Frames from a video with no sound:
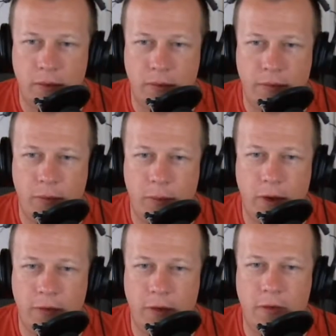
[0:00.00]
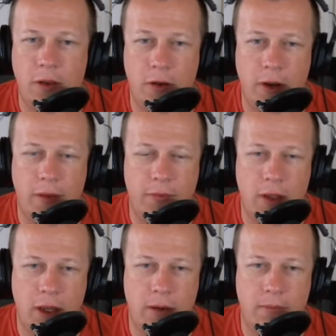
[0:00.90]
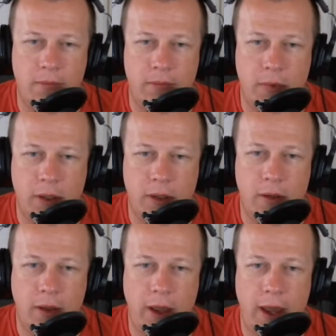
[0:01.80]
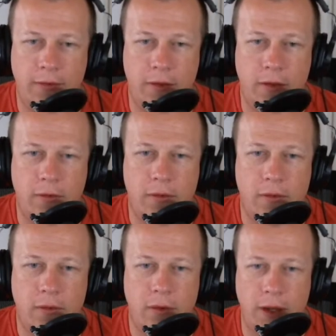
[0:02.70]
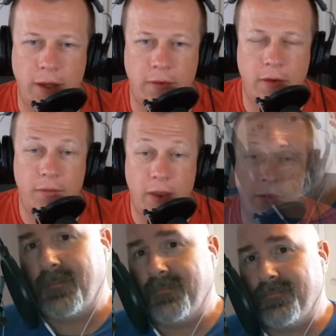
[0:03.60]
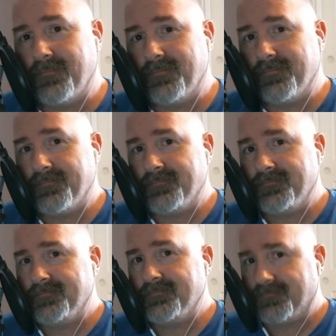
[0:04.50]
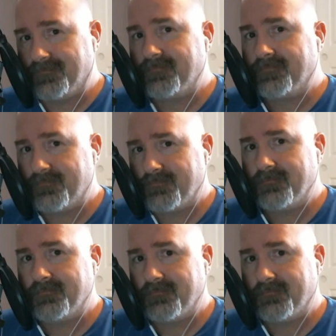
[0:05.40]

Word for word: on the Rift as well. Is that you don't have the um the handsets? That's connected. true. If you had if you had those connected, you could flip